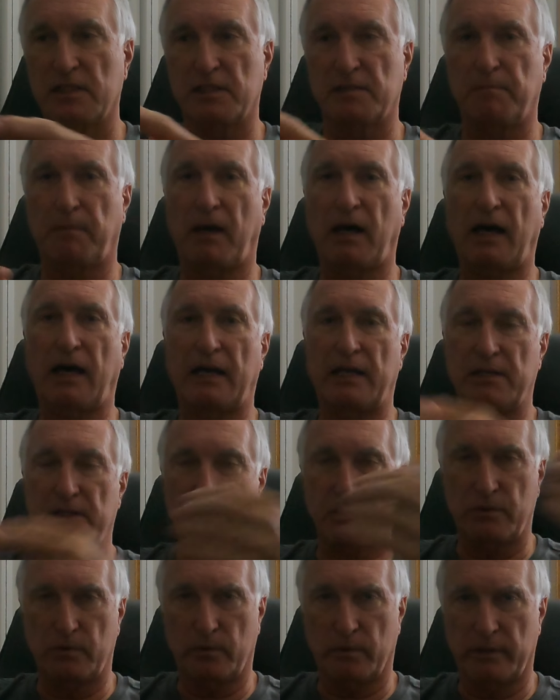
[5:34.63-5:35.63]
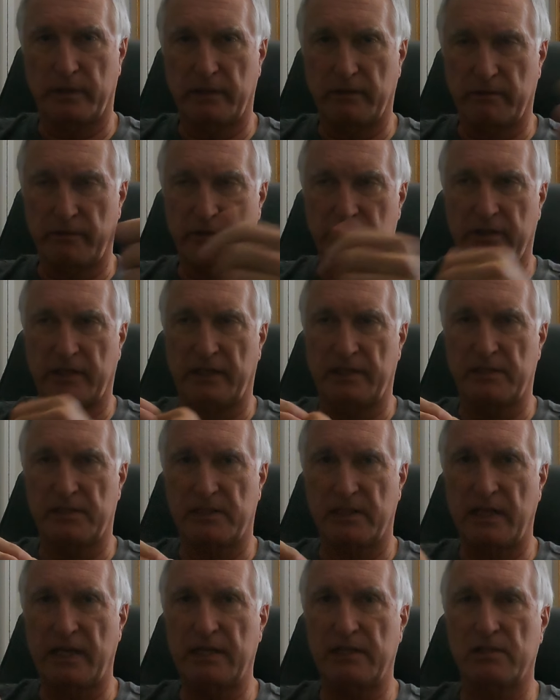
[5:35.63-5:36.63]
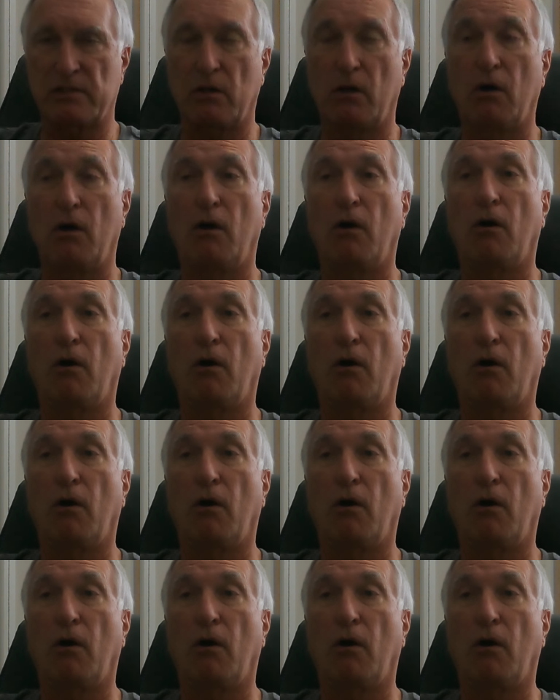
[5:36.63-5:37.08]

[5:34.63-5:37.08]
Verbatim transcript: spies who are here in the United States